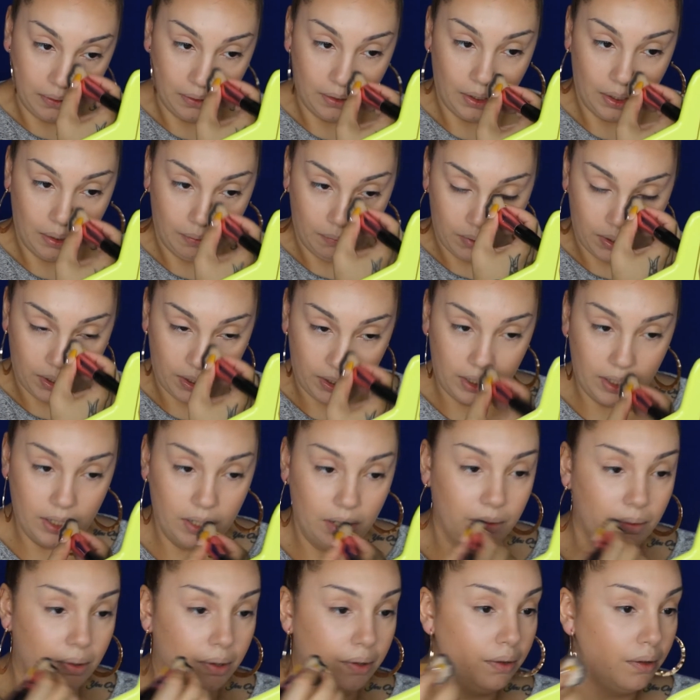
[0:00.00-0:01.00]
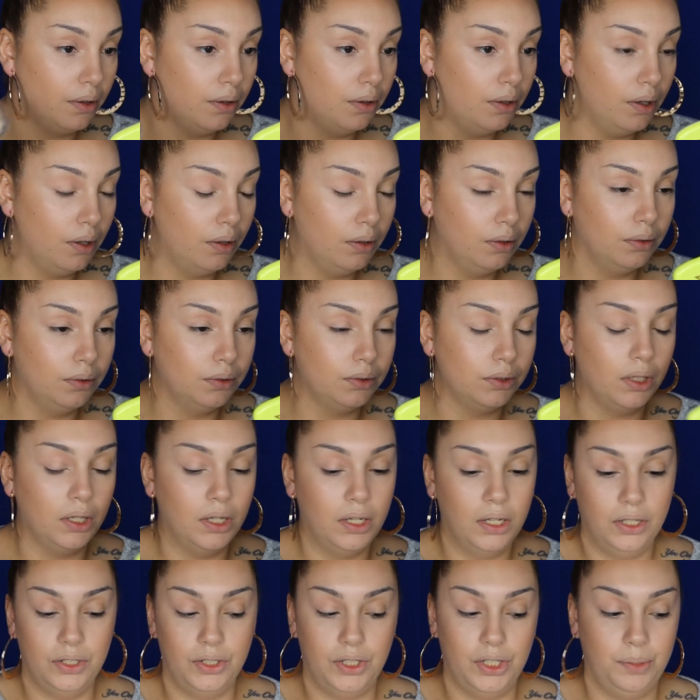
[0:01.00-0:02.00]
And when I get around the nose,
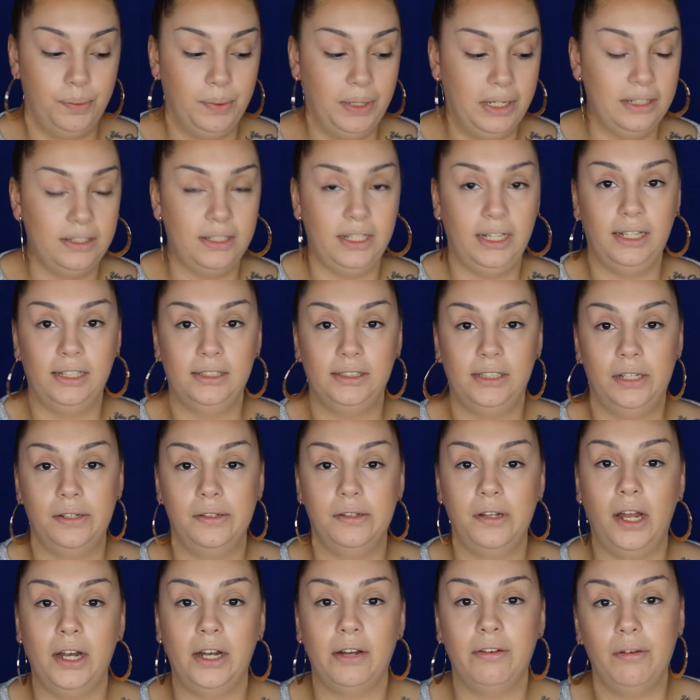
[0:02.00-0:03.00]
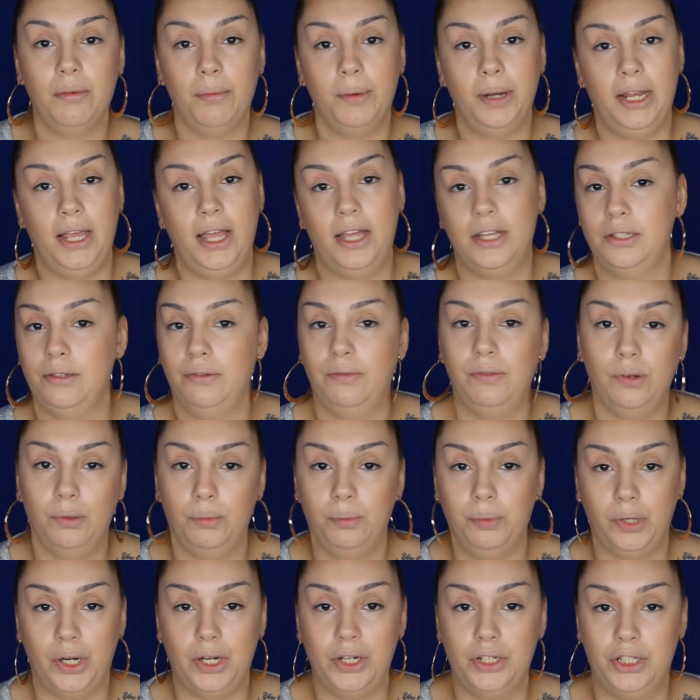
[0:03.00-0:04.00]
just because like I said, not everybody has a full
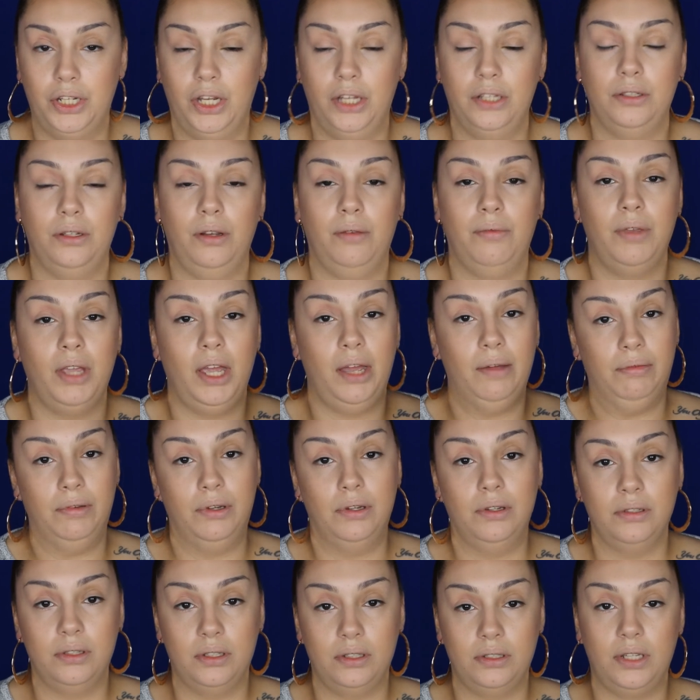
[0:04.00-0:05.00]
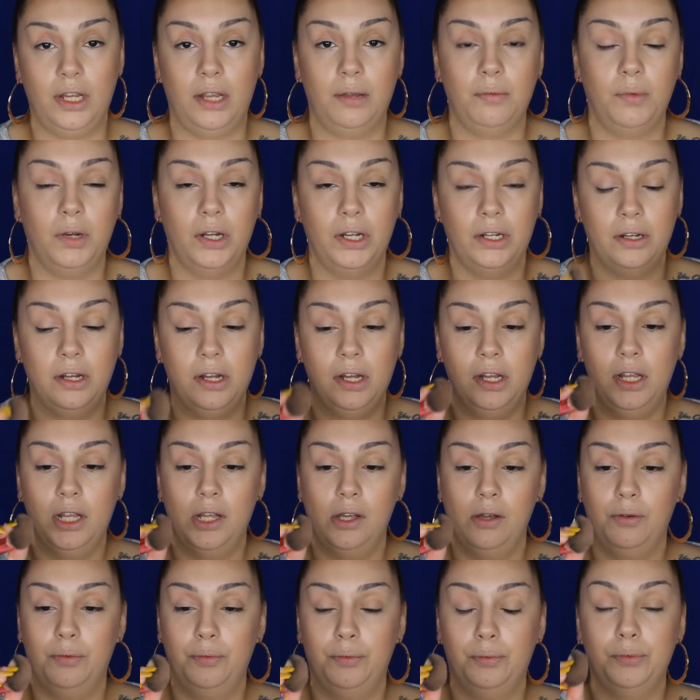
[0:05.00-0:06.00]
brush set, so if you have to use the same one,
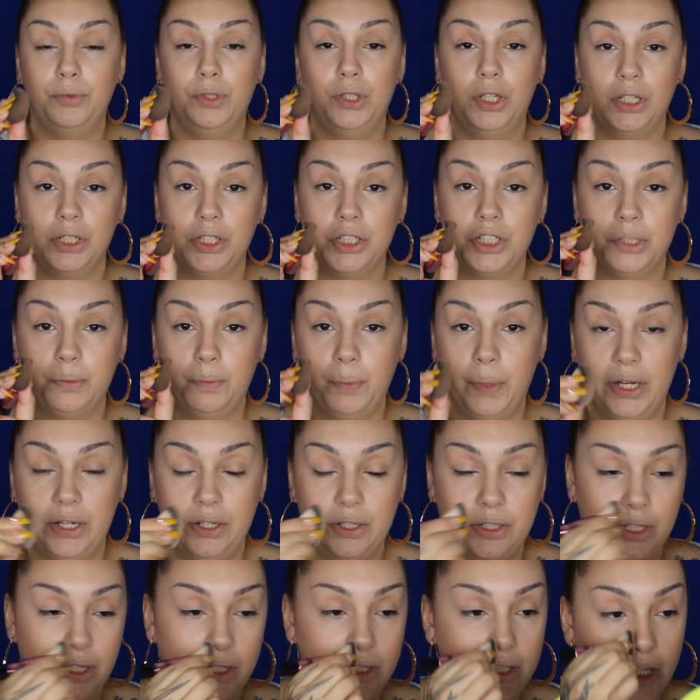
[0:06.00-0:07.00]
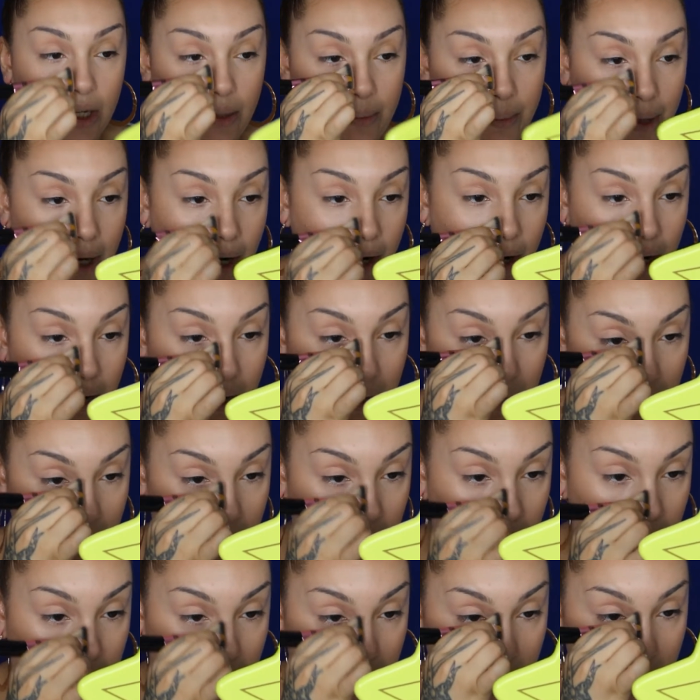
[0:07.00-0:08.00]
you could just pinch the tip here
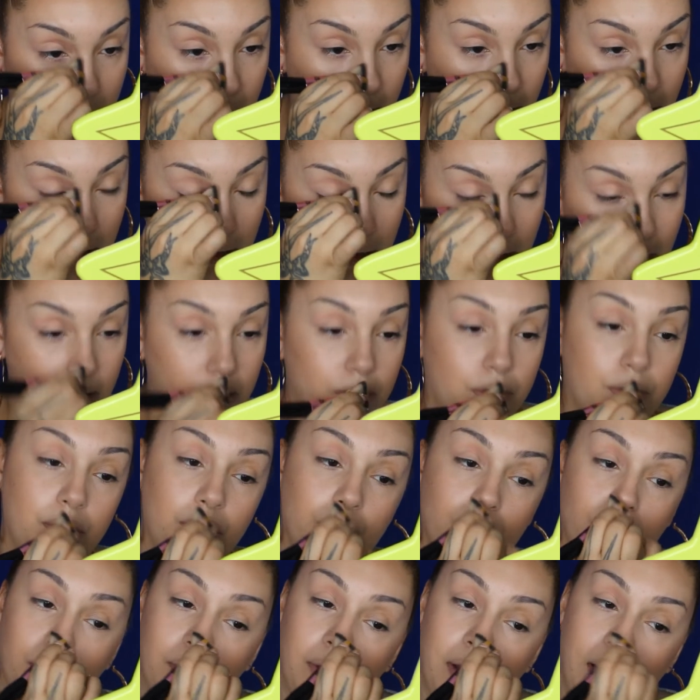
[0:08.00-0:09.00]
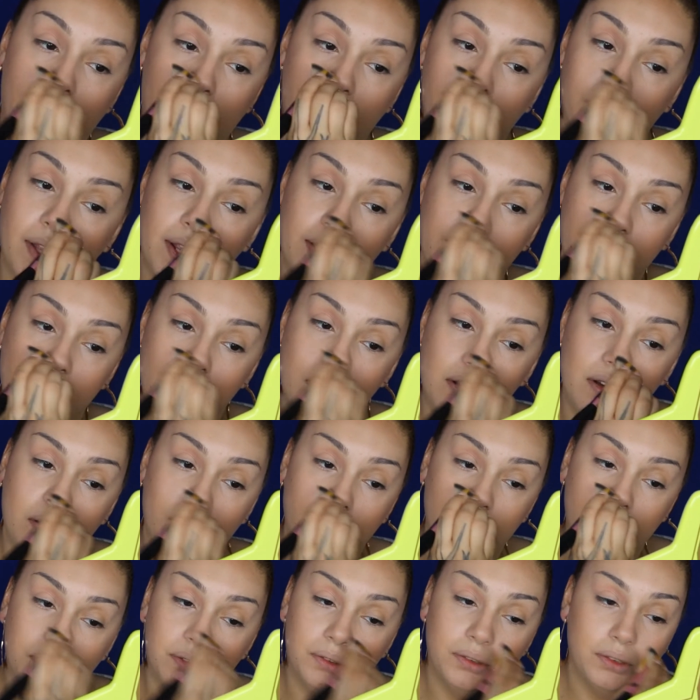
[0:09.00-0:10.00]
to outline the
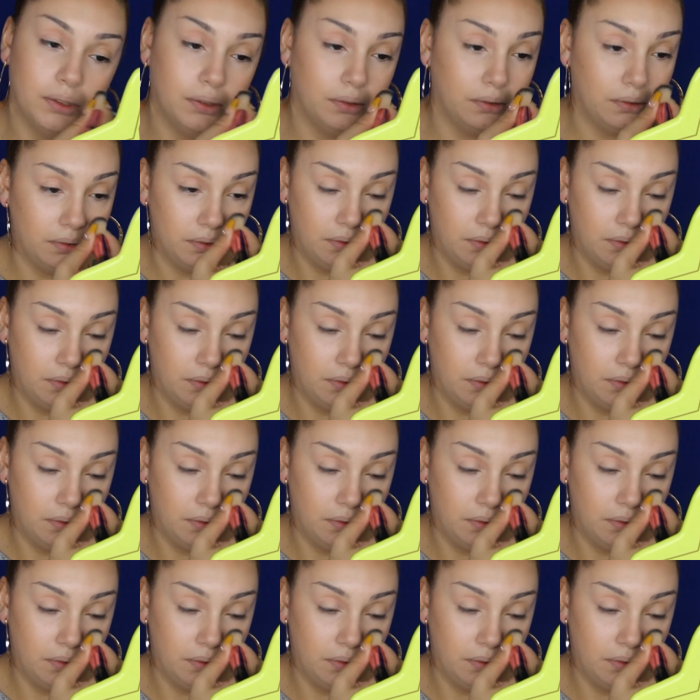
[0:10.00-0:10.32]
nose.